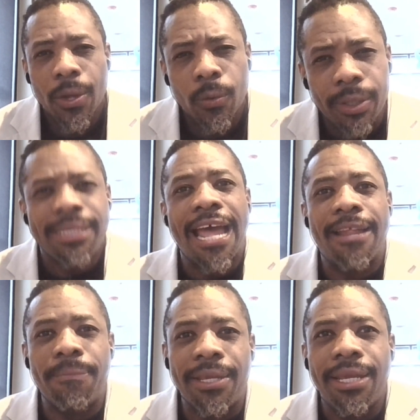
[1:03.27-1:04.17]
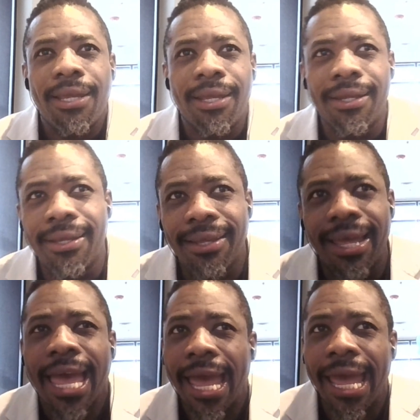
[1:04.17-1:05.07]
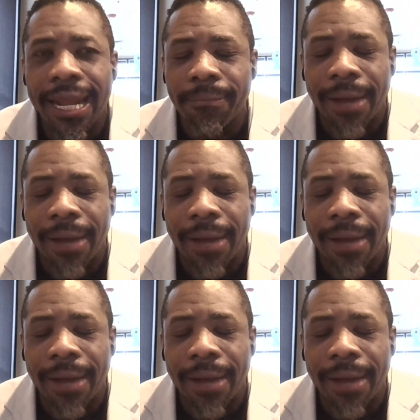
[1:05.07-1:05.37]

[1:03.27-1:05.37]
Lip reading: would not be in